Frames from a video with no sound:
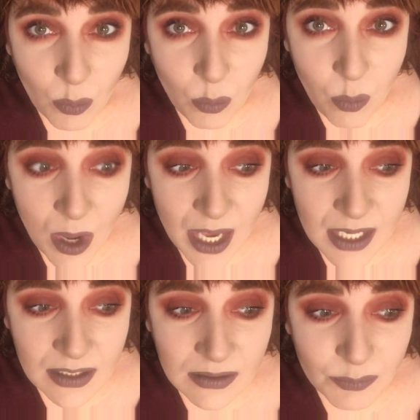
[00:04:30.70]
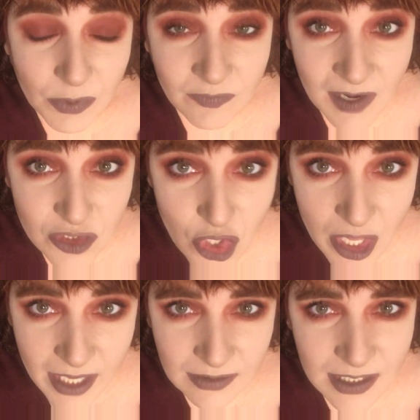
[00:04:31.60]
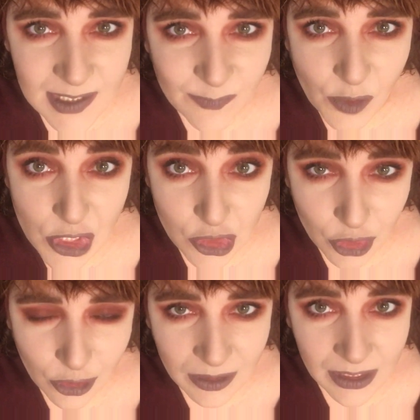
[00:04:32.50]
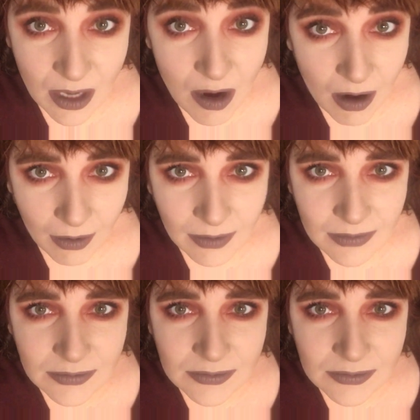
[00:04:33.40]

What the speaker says: what professional ethics for an attorney are.